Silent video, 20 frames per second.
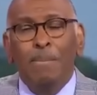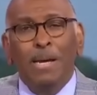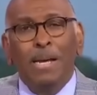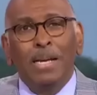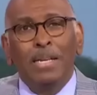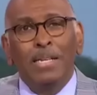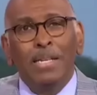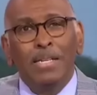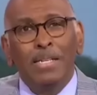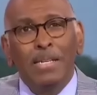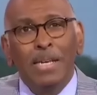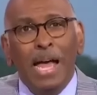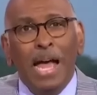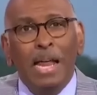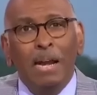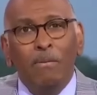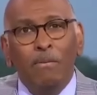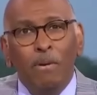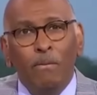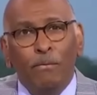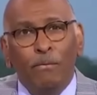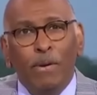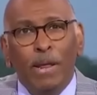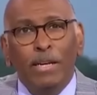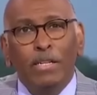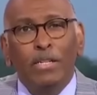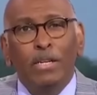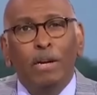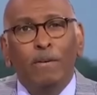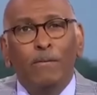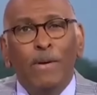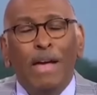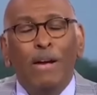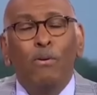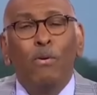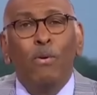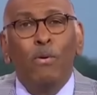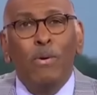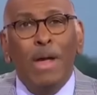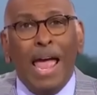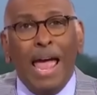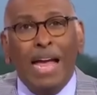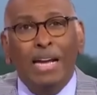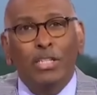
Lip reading: because it's not a reflection of who